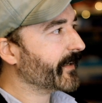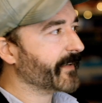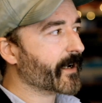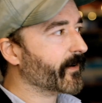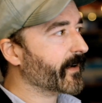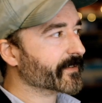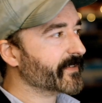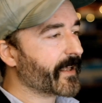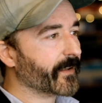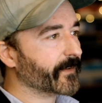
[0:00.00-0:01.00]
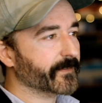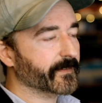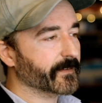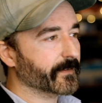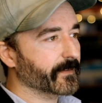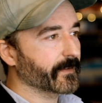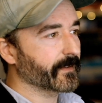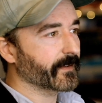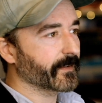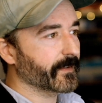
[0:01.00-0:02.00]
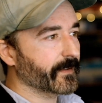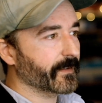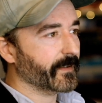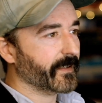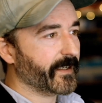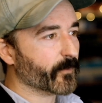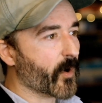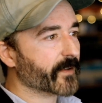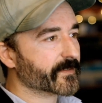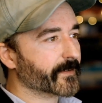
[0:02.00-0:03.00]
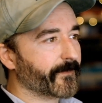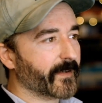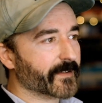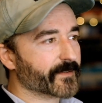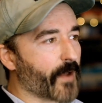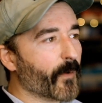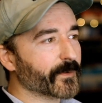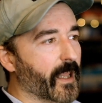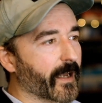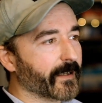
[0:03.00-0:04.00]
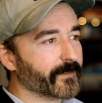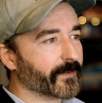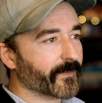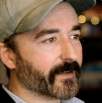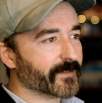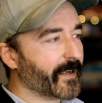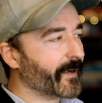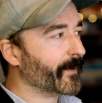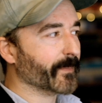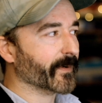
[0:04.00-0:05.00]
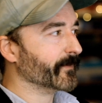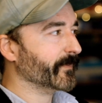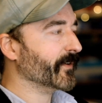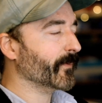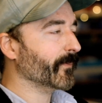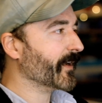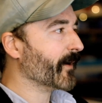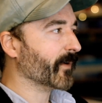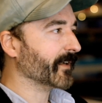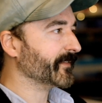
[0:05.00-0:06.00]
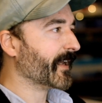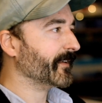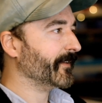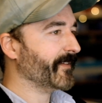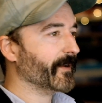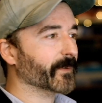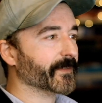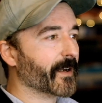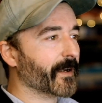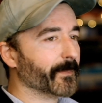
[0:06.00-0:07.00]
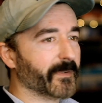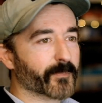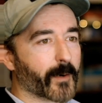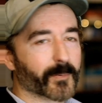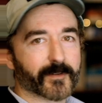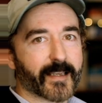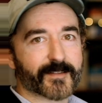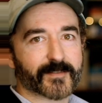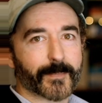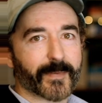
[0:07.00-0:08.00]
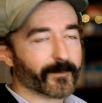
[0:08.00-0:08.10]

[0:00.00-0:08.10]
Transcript: Now, Excel, it wants to fit its own line to these data, but we do not want that. They will not be properly estimated.